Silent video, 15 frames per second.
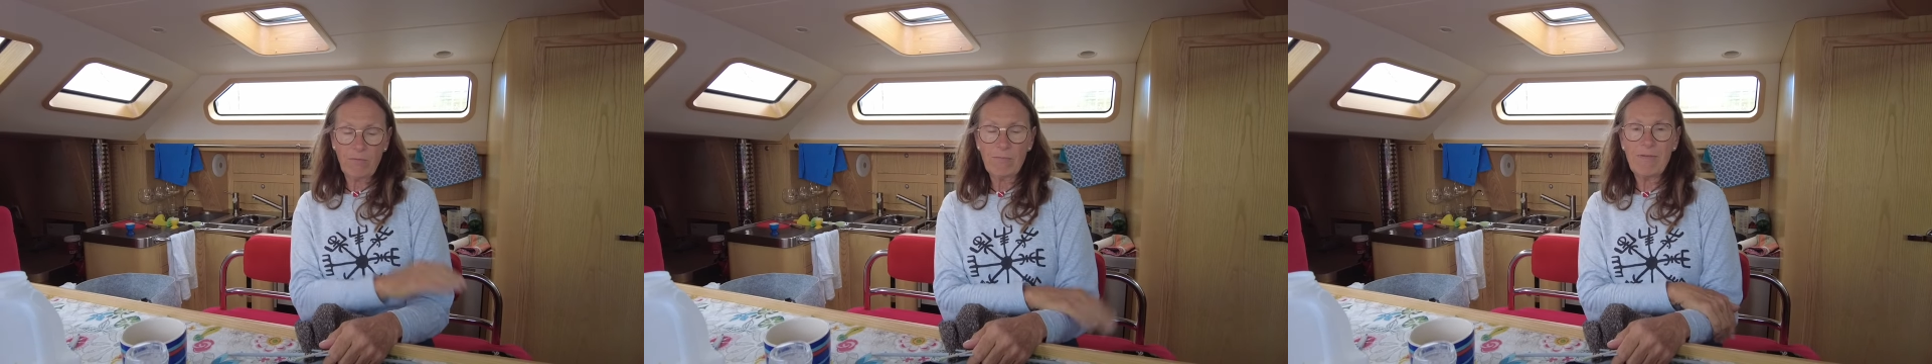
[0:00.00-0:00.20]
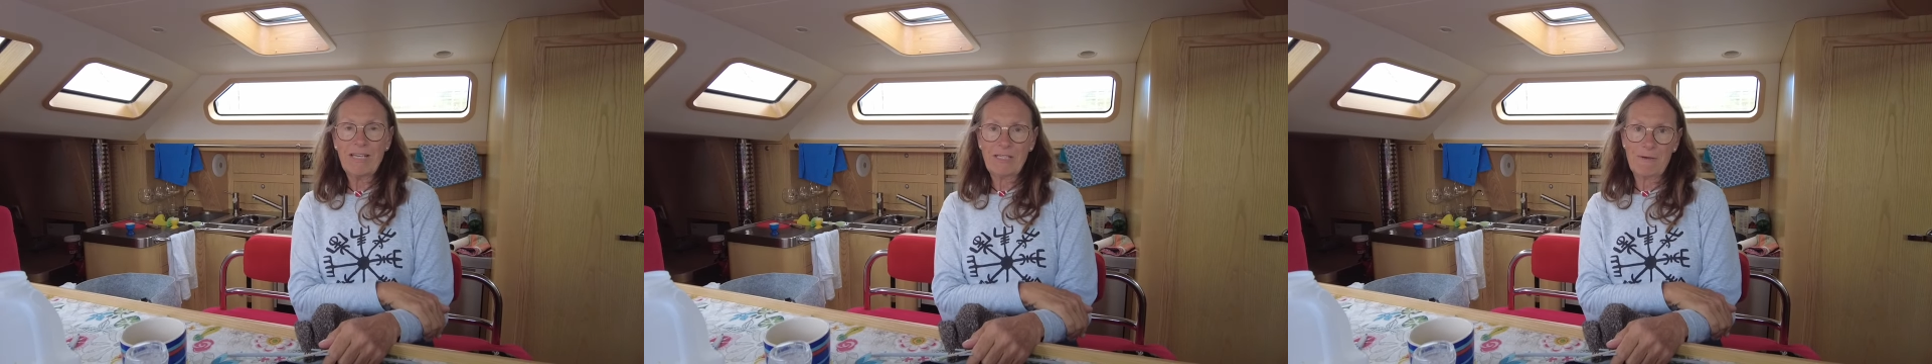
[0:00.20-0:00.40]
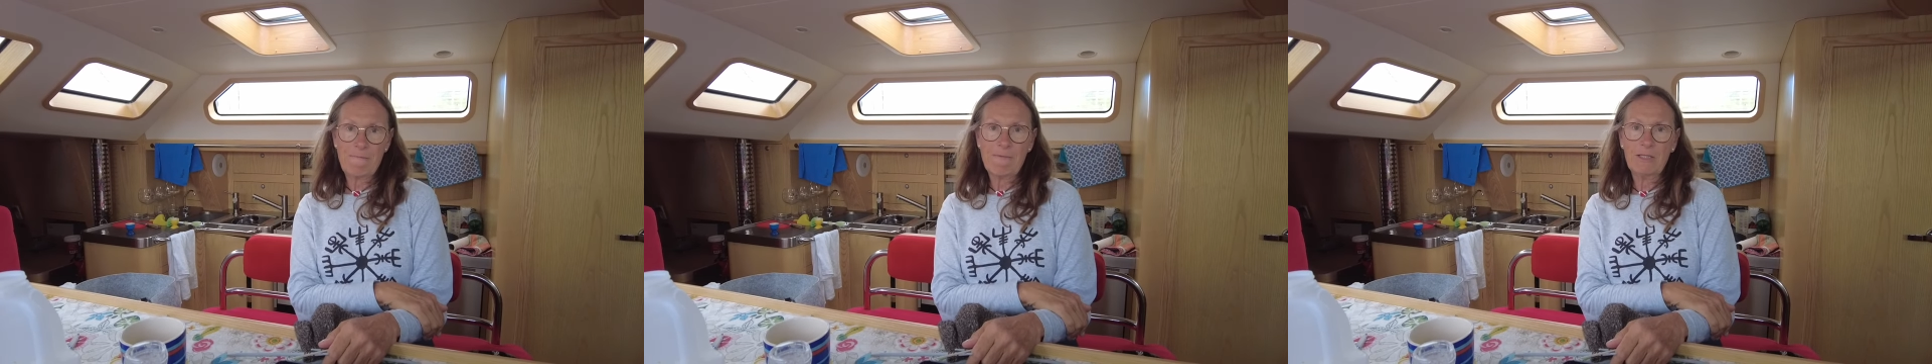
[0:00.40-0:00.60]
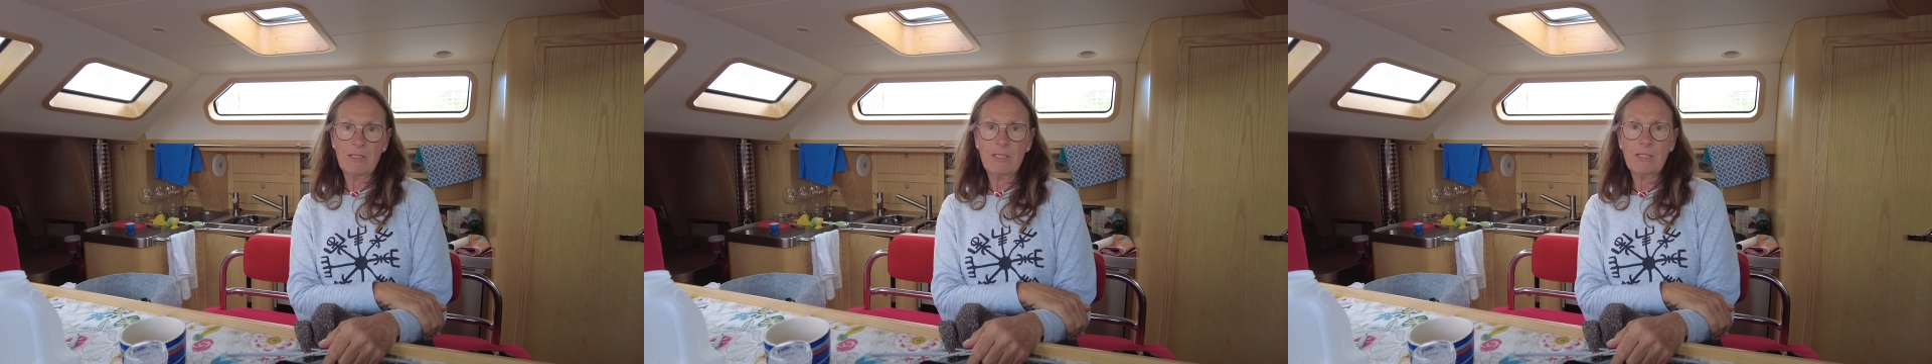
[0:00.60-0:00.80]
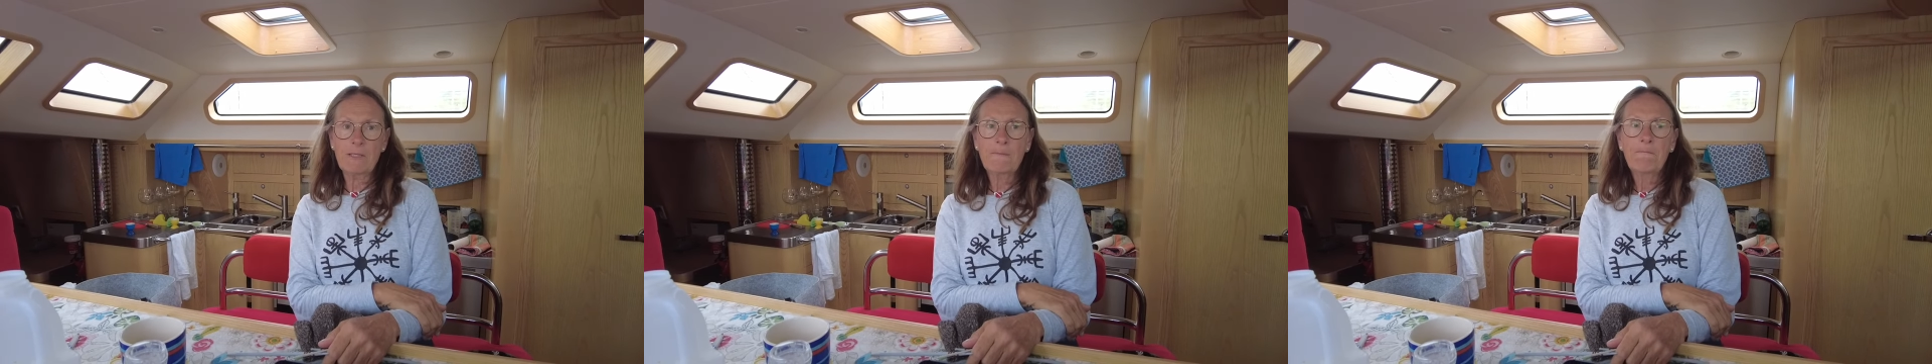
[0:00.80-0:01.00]

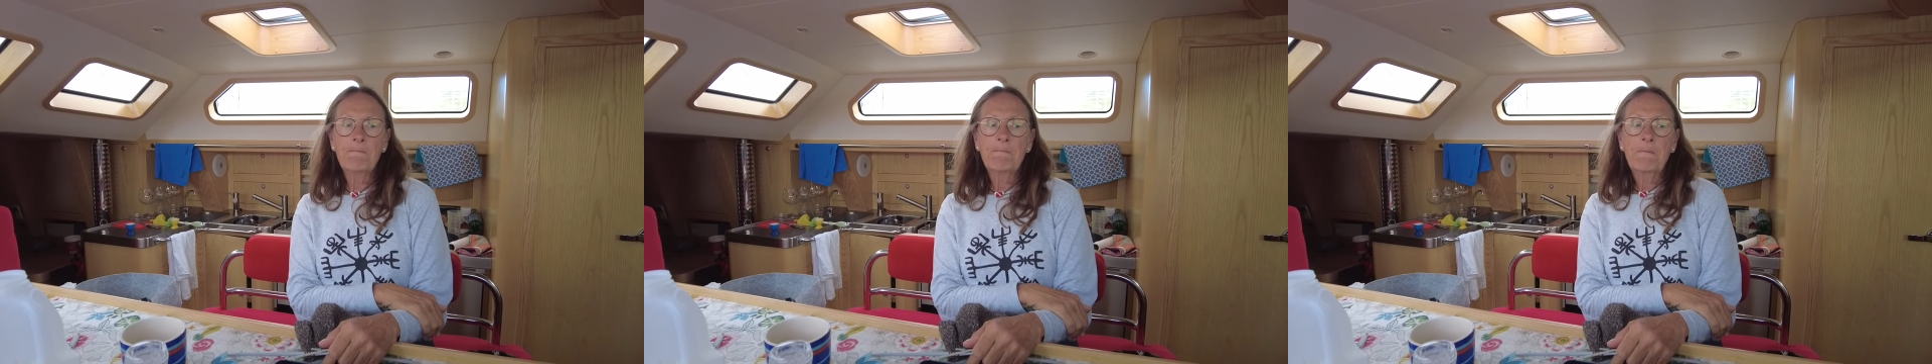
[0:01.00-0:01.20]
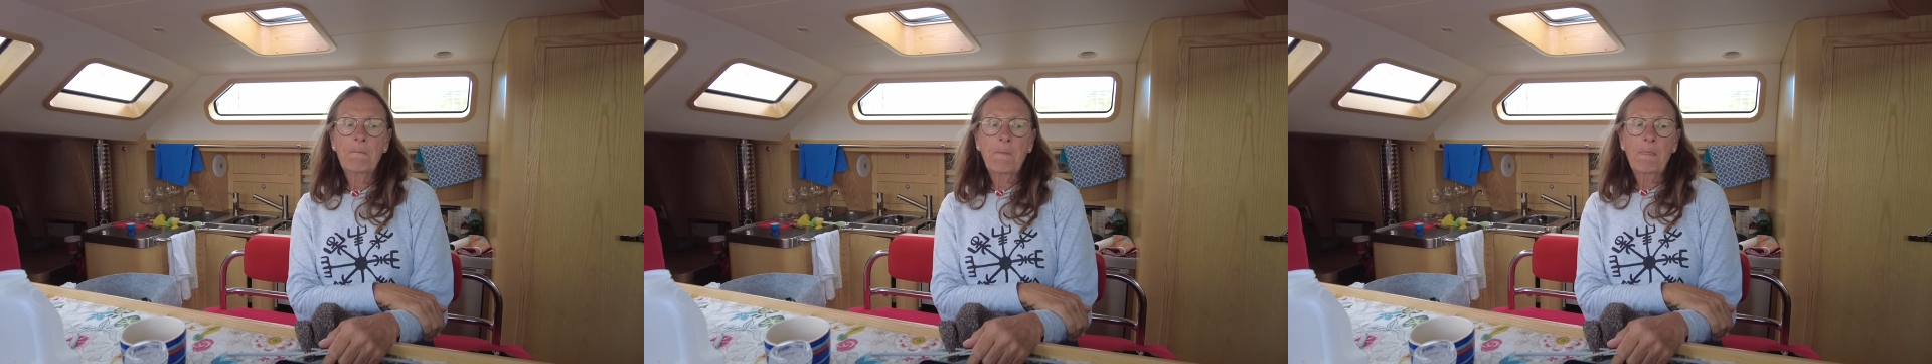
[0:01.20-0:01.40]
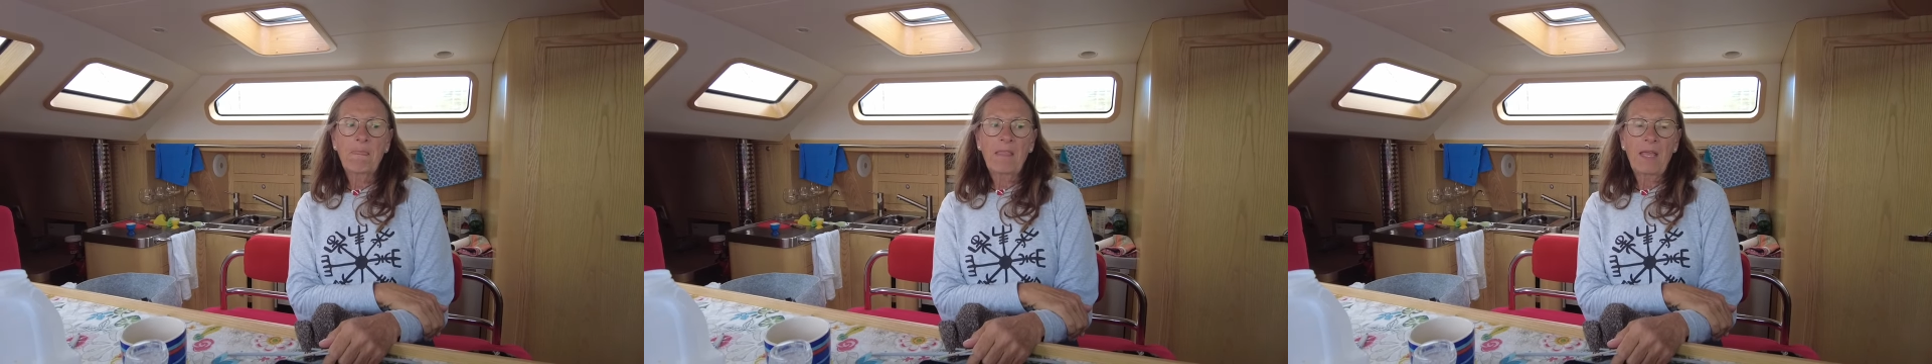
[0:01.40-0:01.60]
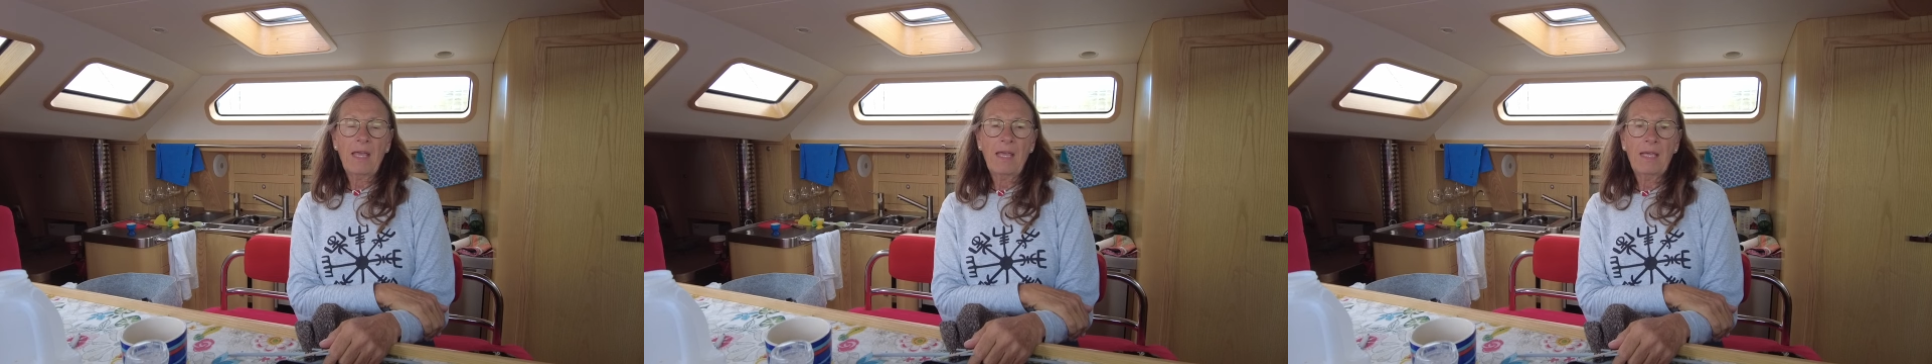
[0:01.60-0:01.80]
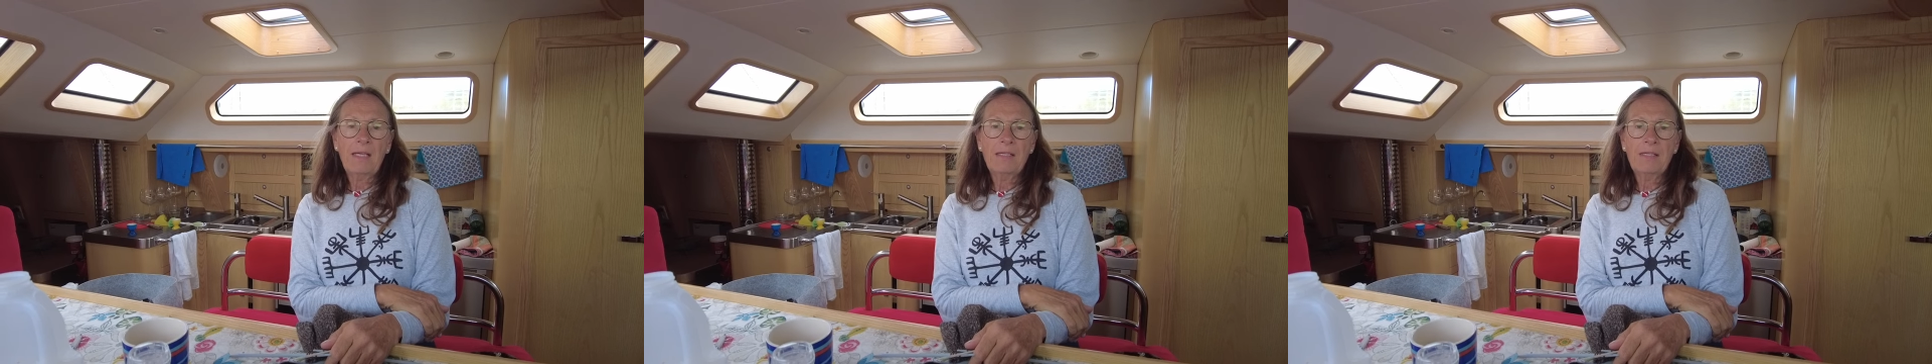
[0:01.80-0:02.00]
measurements.
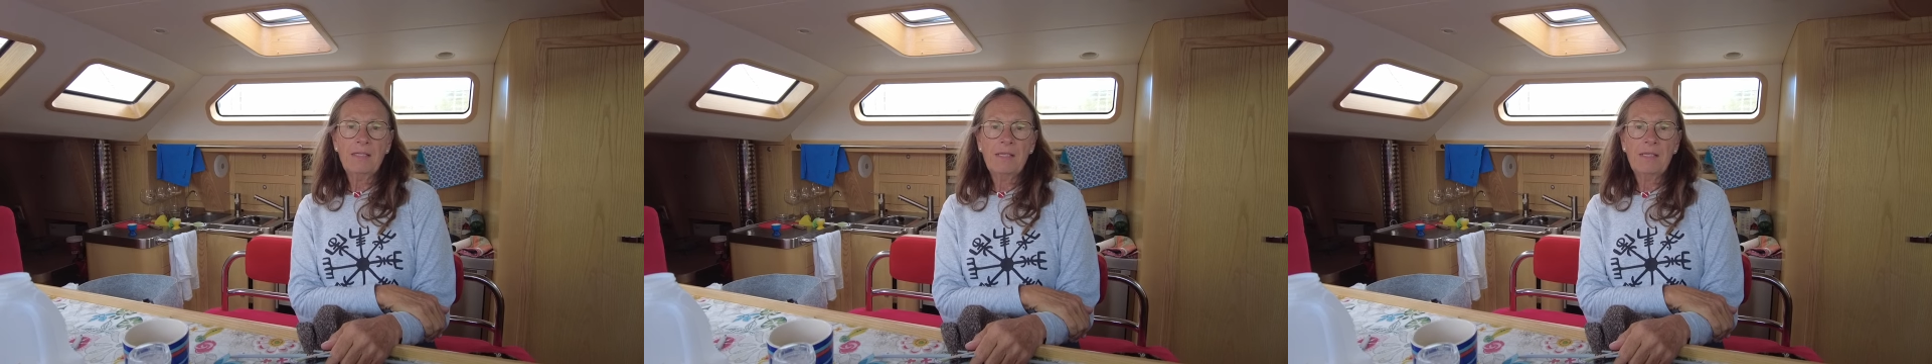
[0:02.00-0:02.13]
And